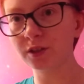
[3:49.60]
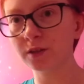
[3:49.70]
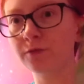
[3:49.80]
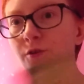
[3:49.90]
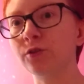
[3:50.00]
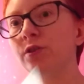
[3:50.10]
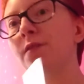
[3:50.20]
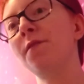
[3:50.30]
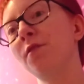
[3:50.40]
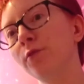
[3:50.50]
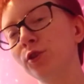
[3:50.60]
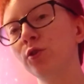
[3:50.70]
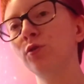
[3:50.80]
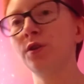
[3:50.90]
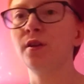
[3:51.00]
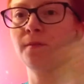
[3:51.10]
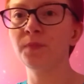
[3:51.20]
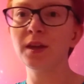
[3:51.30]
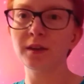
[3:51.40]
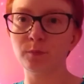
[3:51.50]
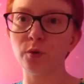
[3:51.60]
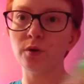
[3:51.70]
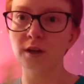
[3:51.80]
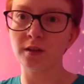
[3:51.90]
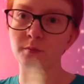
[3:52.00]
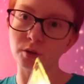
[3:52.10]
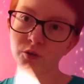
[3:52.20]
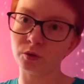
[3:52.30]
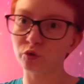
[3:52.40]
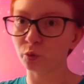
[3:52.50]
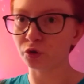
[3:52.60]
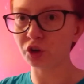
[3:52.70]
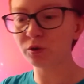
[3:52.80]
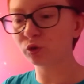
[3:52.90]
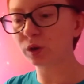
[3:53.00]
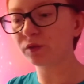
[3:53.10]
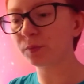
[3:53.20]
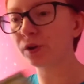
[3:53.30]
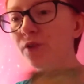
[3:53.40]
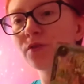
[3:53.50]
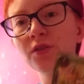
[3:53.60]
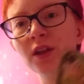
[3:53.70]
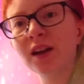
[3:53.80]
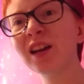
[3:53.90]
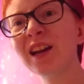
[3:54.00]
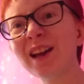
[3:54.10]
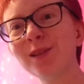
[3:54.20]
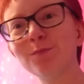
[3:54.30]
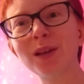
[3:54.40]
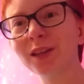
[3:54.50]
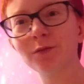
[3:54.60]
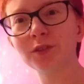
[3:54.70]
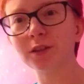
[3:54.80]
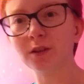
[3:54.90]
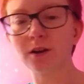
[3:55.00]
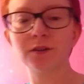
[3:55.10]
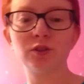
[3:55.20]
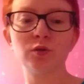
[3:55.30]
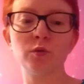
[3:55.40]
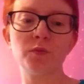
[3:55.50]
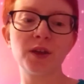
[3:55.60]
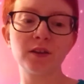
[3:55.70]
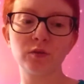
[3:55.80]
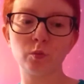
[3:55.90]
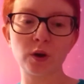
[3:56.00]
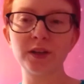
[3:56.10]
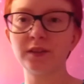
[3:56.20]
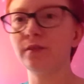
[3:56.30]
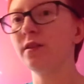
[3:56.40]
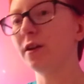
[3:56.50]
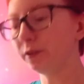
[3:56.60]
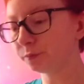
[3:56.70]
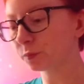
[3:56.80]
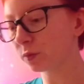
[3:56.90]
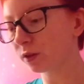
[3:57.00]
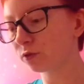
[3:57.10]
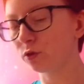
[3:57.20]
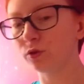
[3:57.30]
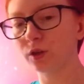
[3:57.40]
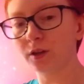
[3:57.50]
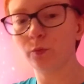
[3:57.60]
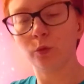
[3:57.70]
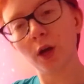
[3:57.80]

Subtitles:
in first and then the other 2, and then put in the plus 100/100 counters or whatever. But other than that, it's mainly for discard, so that's why it's in there, to kind of